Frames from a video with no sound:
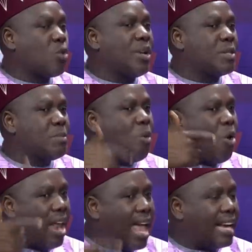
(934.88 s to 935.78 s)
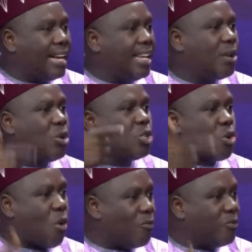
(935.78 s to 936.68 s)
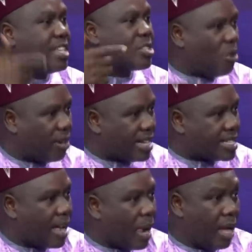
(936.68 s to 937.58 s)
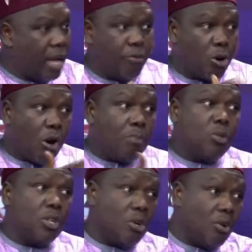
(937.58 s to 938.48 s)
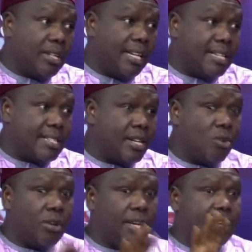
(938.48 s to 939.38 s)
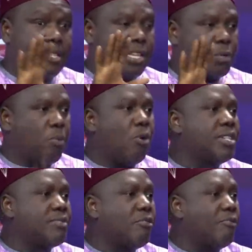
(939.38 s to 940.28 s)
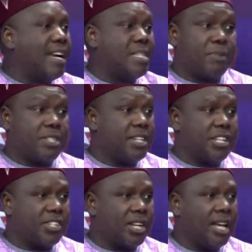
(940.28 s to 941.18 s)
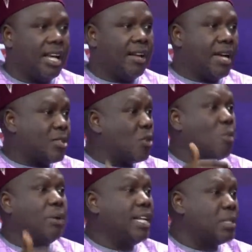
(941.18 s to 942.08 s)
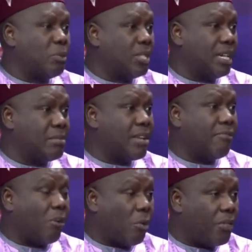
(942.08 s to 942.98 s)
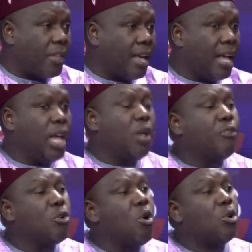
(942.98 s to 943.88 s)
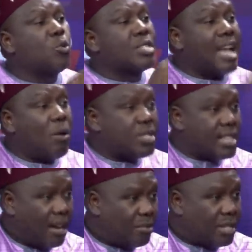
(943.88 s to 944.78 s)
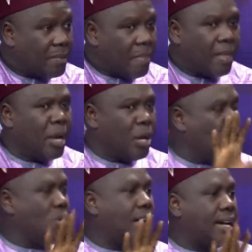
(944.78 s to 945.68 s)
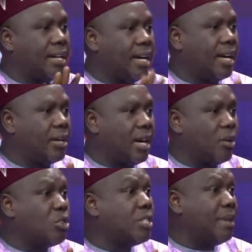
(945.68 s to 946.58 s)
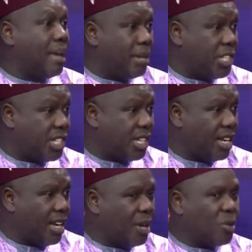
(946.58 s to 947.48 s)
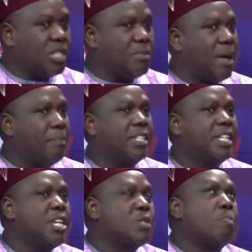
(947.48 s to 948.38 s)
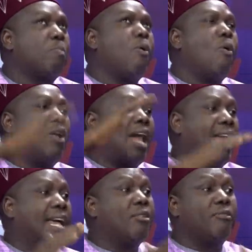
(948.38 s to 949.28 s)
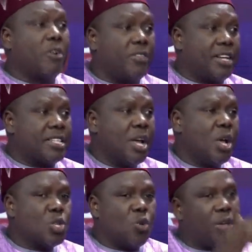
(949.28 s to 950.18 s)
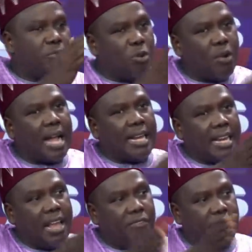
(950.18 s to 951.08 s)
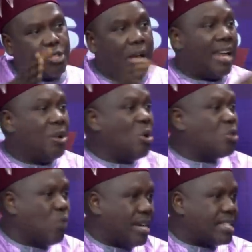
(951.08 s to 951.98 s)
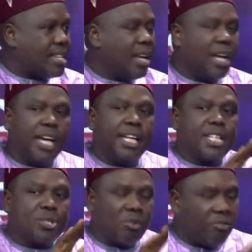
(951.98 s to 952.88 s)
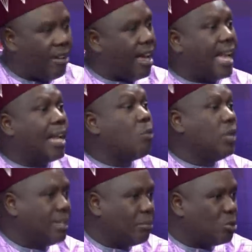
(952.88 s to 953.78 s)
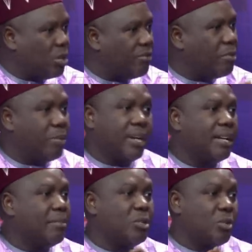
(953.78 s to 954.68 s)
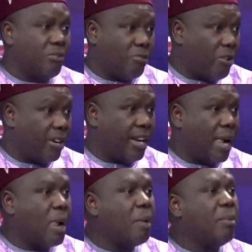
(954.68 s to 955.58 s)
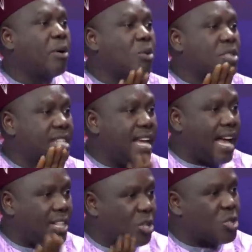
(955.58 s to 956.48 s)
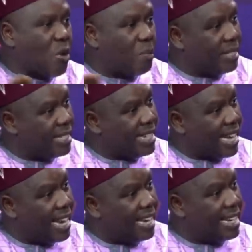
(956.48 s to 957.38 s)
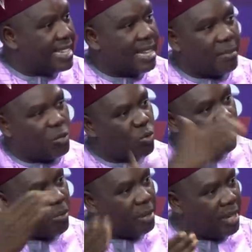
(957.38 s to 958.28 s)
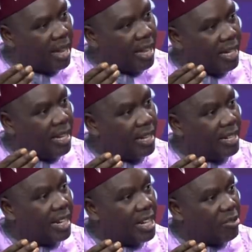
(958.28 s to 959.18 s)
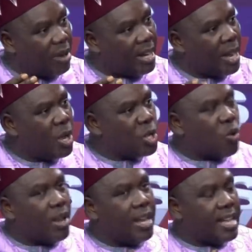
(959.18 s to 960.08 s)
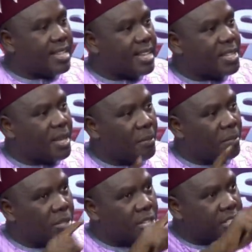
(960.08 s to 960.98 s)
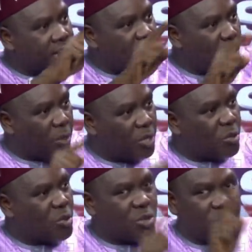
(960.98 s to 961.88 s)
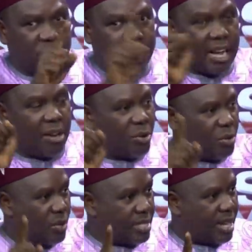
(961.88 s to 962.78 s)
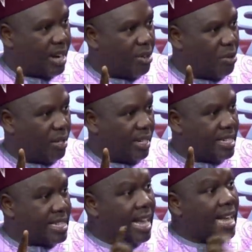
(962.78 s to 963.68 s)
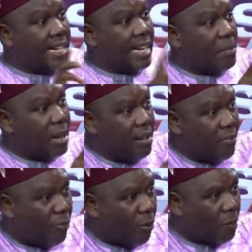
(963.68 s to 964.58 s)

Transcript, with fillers: So he's more likely going to convince others. If you come to the Northeast, Northeast is poised for vice presidential. That's why nobody is putting himself forward. If you go to South South, you look at uh, uh Rotimi Amaechi. Rotimi Amaechi is Paul ahead of others. So if you look at in every and Northwest, it is not fair and equitable to even bring them into the foray because they are just completing their ADS time. It will not be uh, legally right. So in essence, the six geopolitical zone, you take out northwest, take out northeast, the remaining